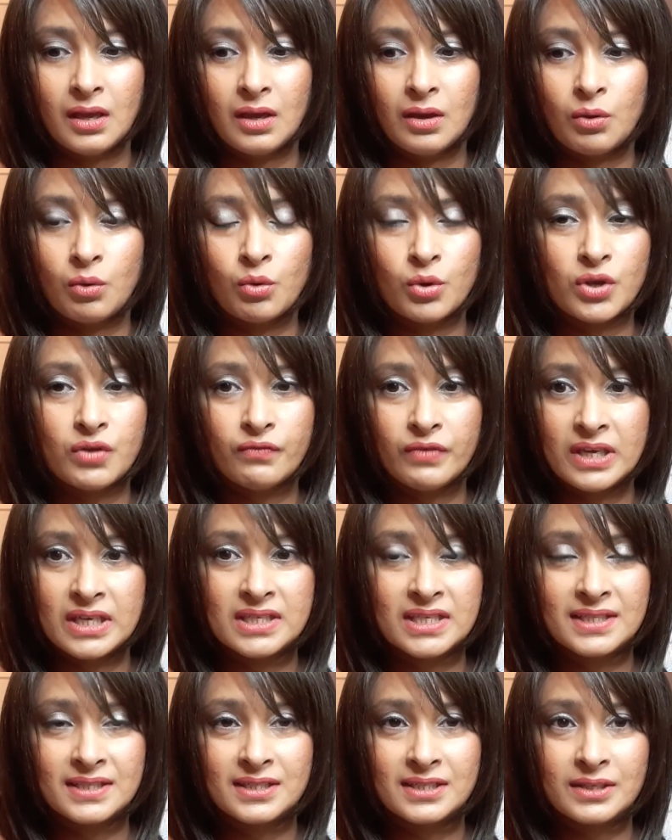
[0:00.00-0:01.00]
or you've
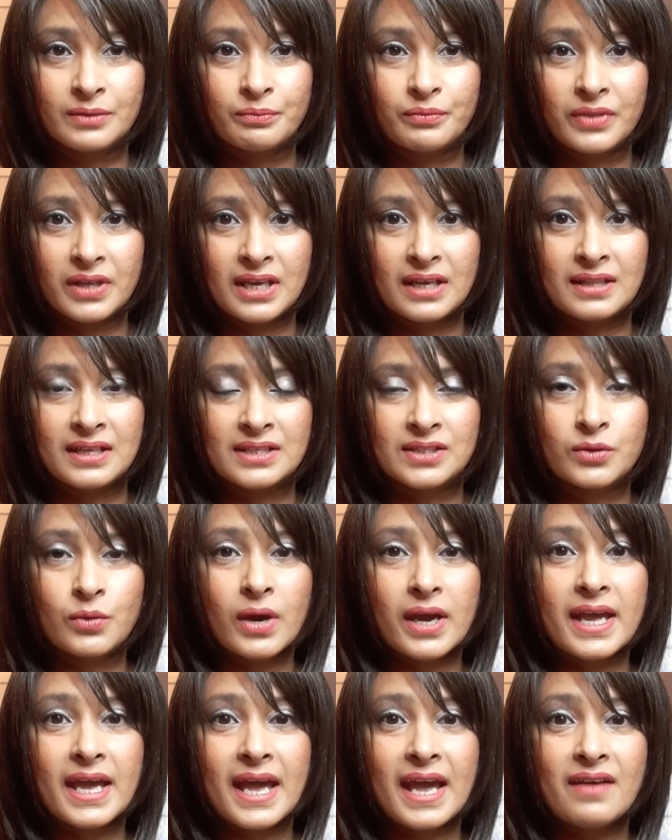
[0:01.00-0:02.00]
eaten something that's
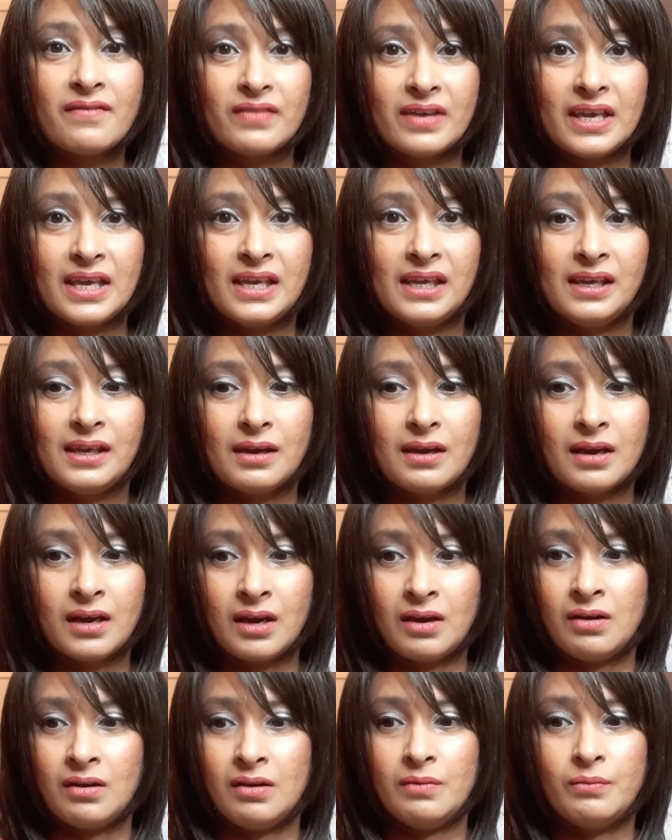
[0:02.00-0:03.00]
quite heavy
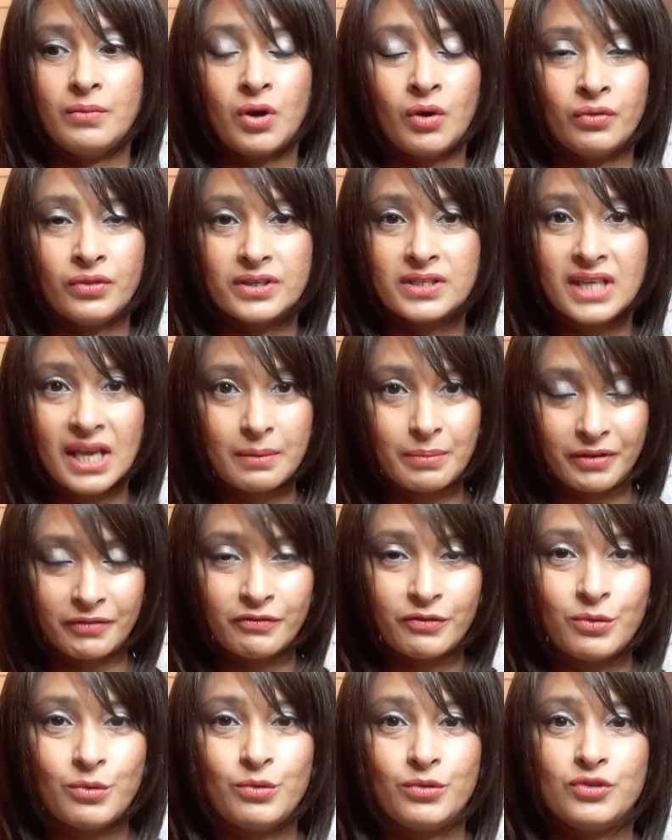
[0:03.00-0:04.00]
on the day
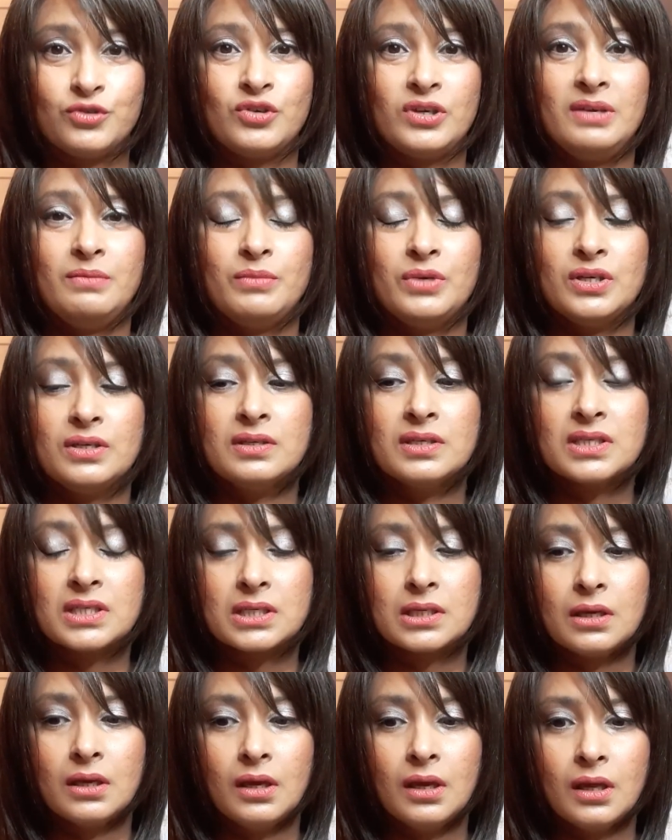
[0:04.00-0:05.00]
before the treatment,
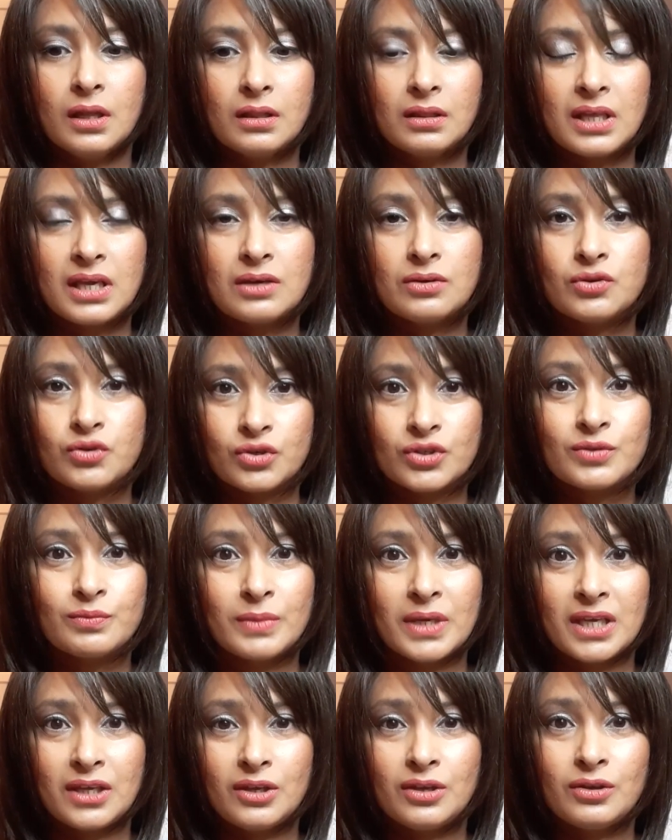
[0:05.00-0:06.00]
then trust
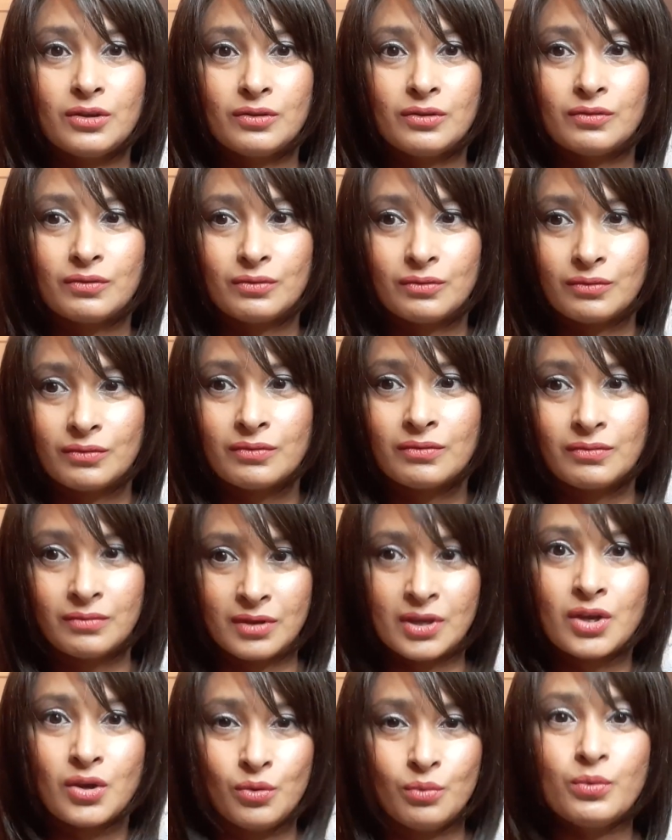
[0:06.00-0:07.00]
me,
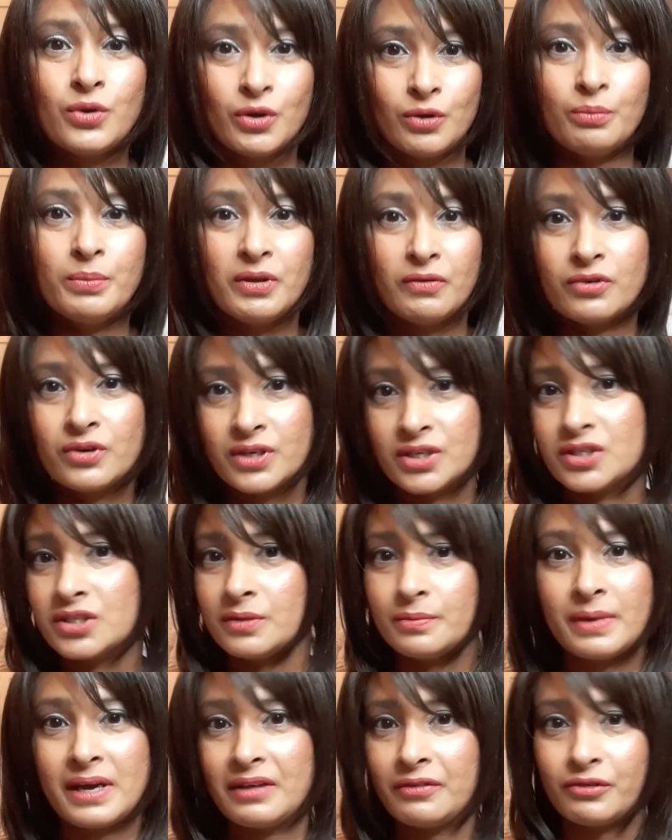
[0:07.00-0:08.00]
you will be running to
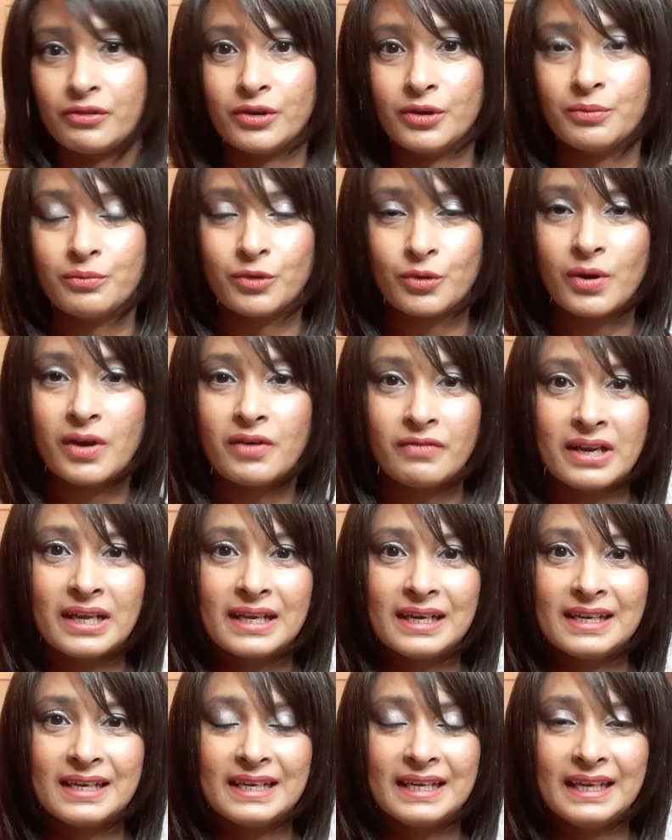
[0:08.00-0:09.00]
the bathroom quite
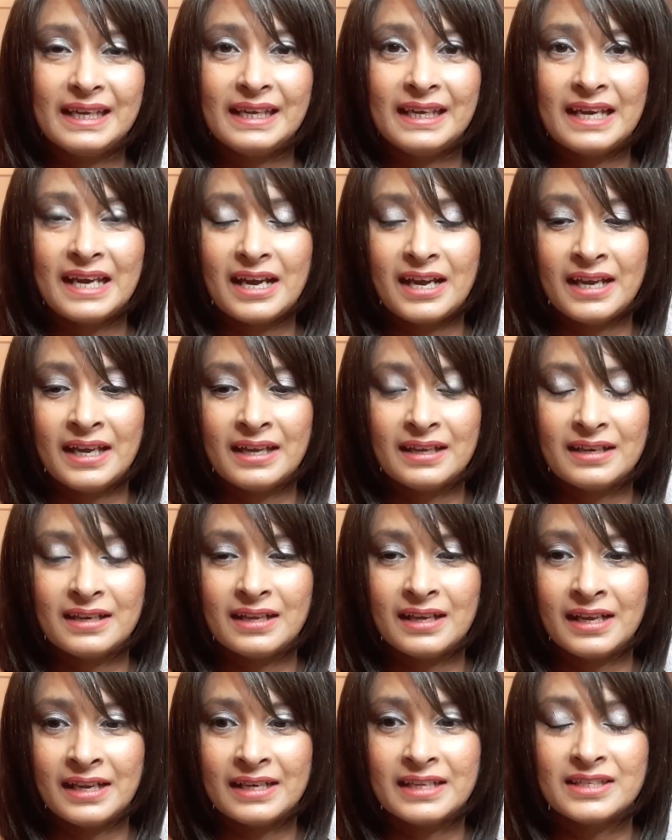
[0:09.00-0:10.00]
regularly,
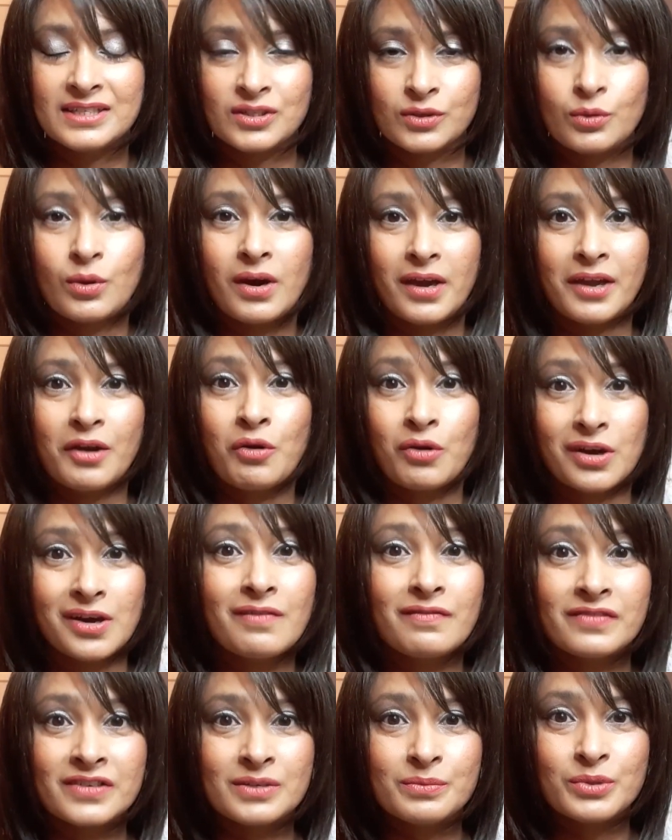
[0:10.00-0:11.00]
and it's quite
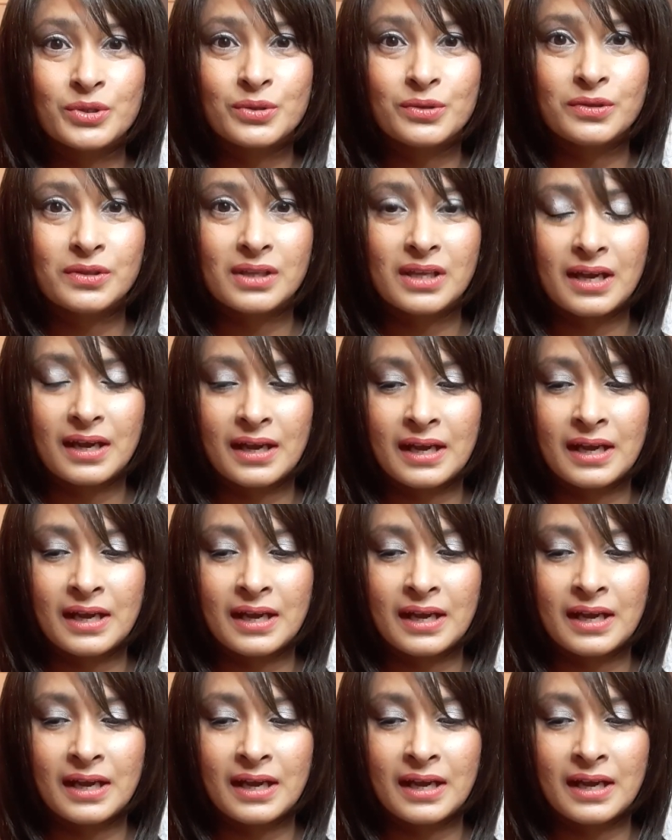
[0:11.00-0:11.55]
uncomfortable,